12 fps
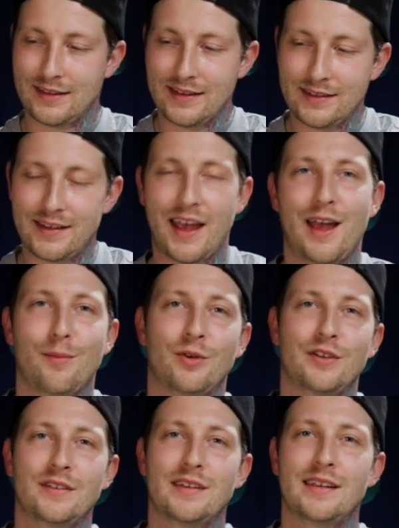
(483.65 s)
these
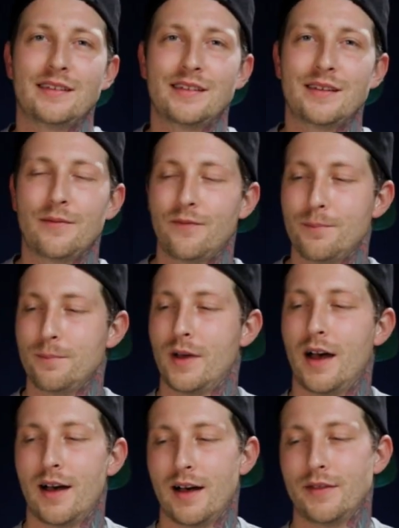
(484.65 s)
cameras, is the
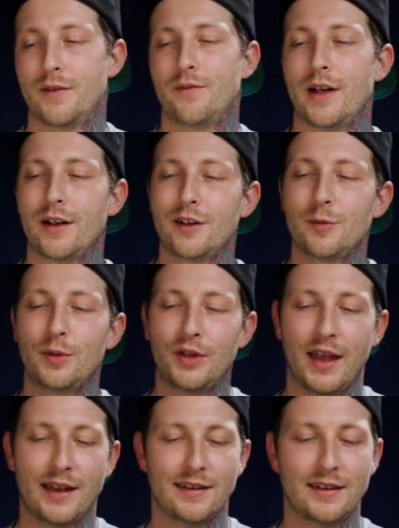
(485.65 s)

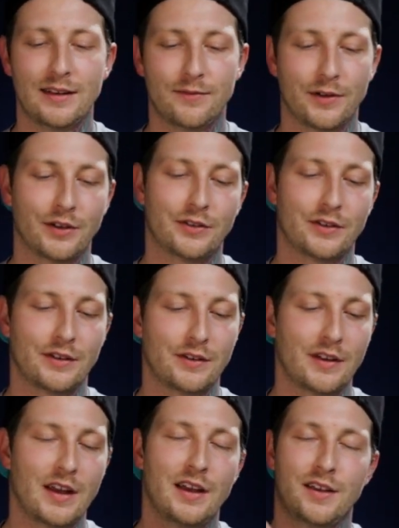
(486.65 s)
variable ND
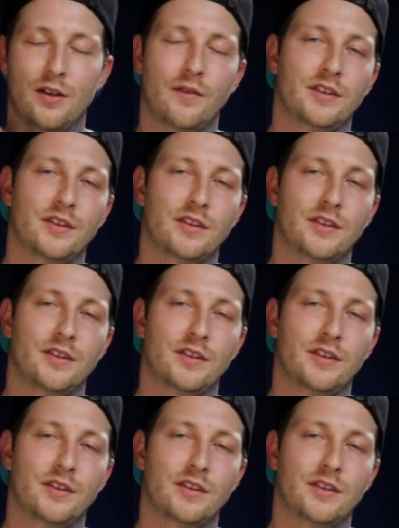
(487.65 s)
filters. You